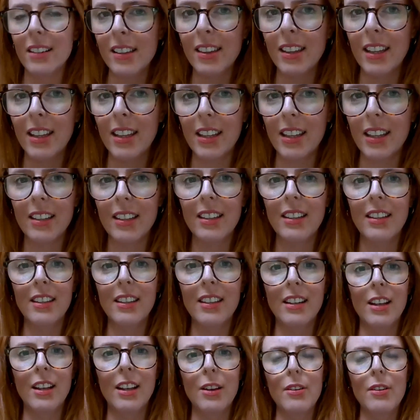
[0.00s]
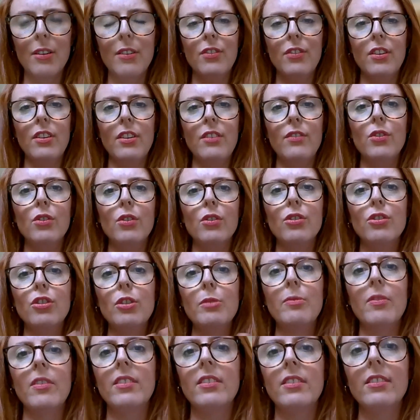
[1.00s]
I think, if you're a
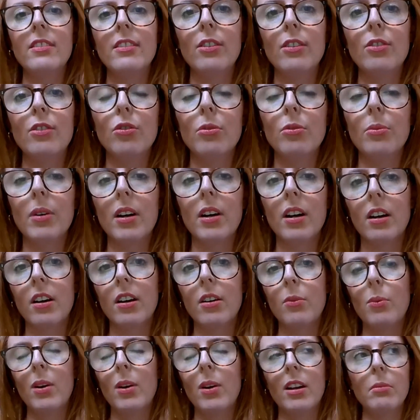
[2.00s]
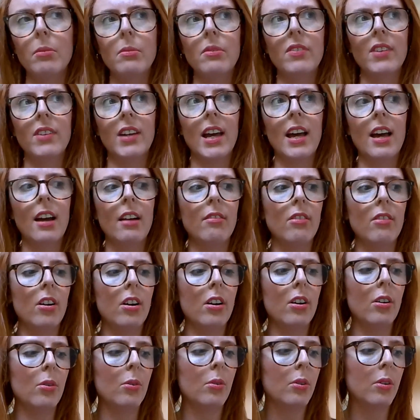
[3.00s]
supervising social worker working with a
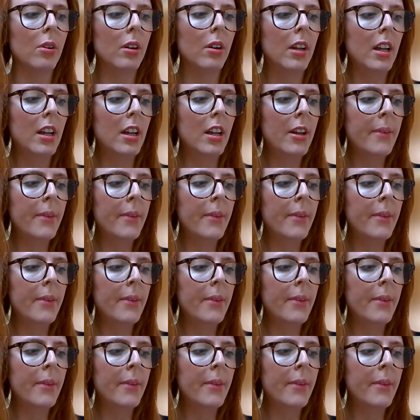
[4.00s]
carer, or